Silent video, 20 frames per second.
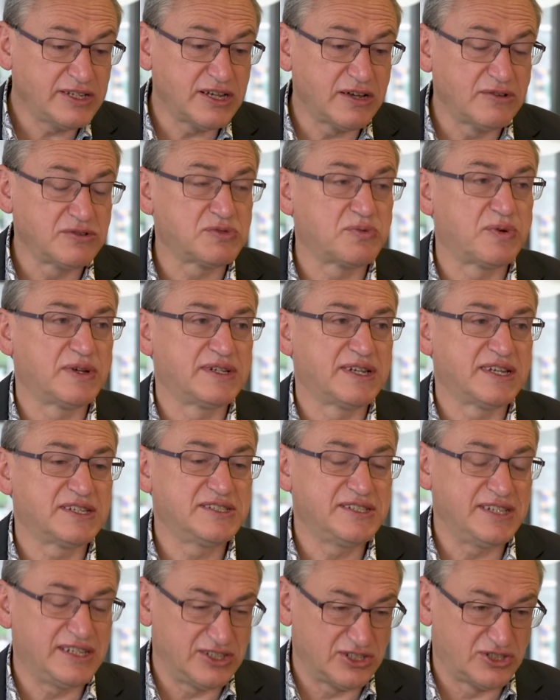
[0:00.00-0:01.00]
dose, one does
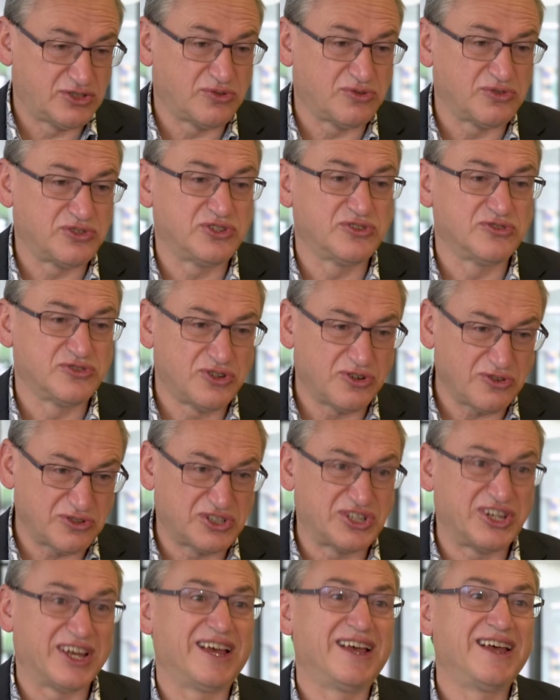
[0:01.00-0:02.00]
need to talk to your
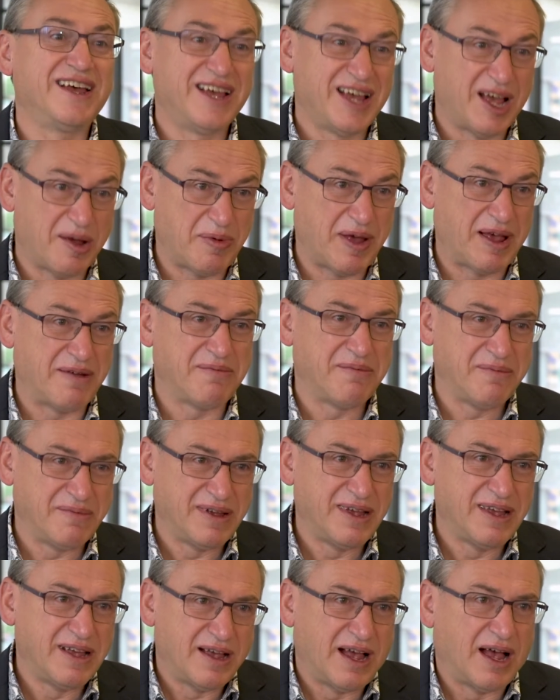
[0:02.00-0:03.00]
doctor about
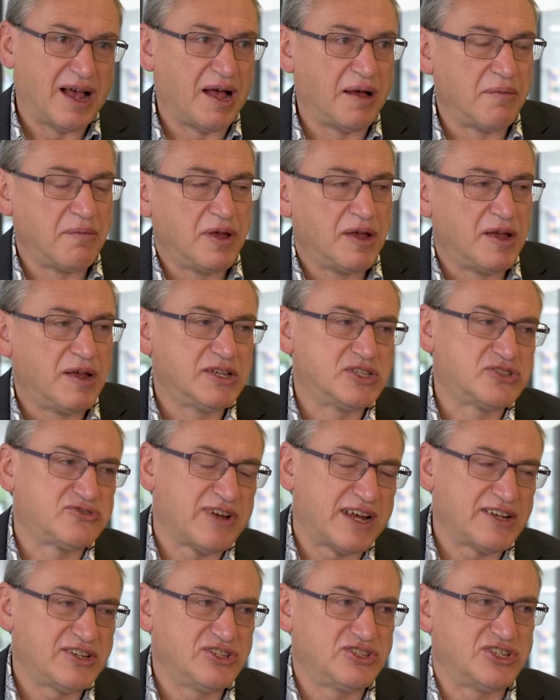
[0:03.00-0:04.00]

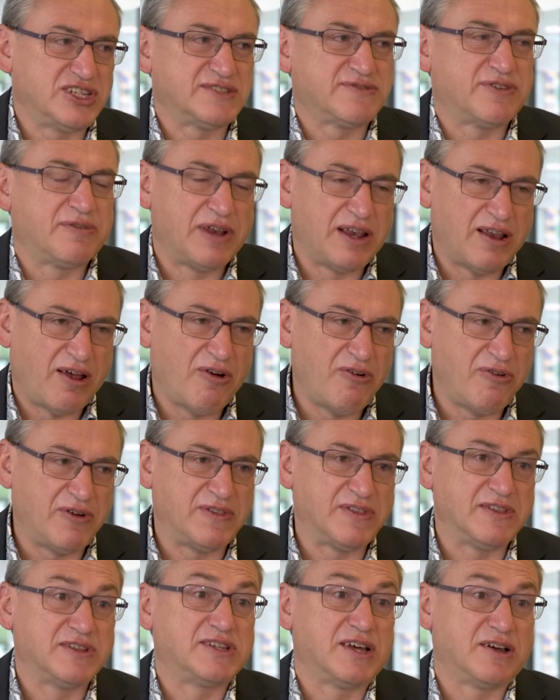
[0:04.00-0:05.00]
strategies for
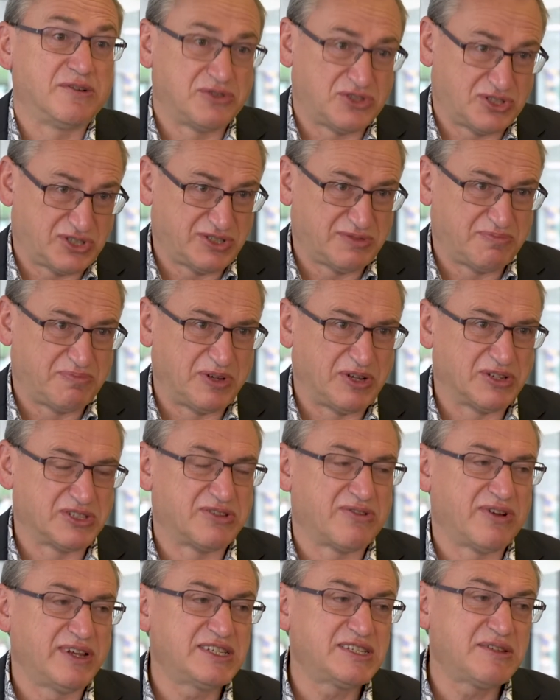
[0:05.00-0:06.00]
lowering the dose, because
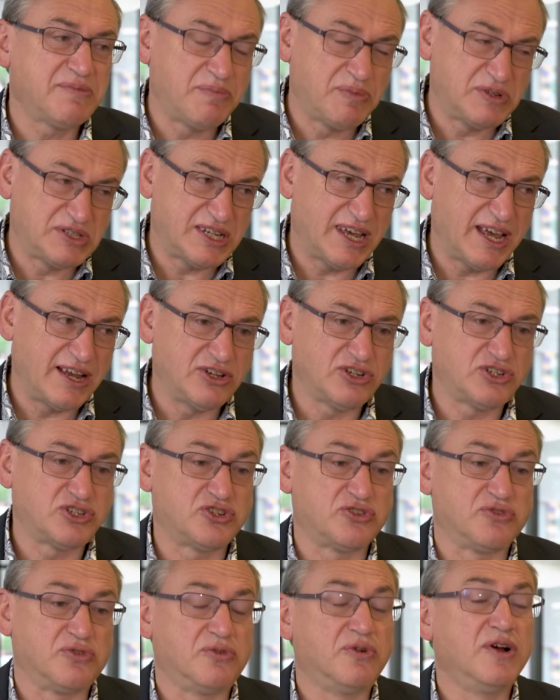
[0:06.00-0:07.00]
there is some
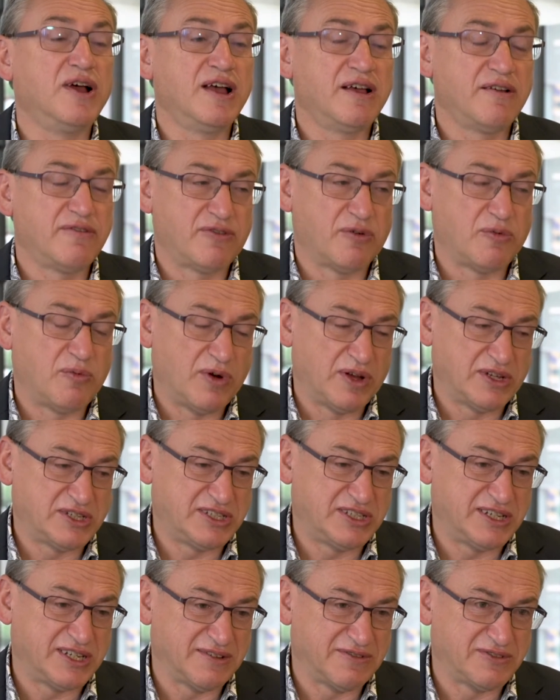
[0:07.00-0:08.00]
potential for
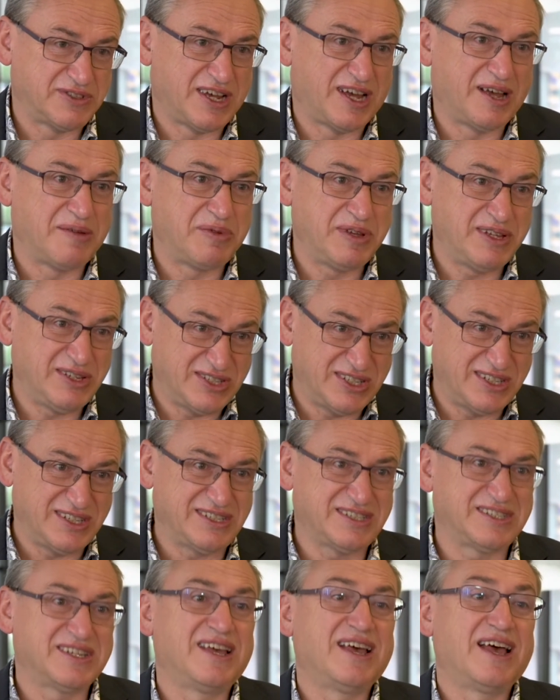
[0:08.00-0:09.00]
worsening of
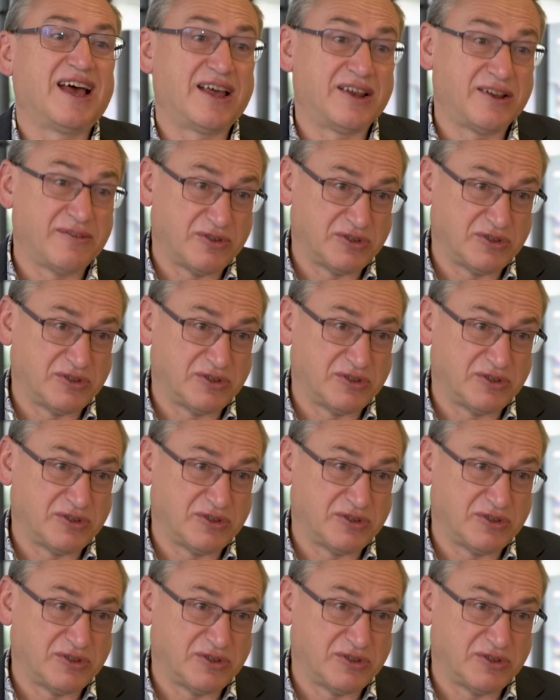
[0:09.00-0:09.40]
diabetes and of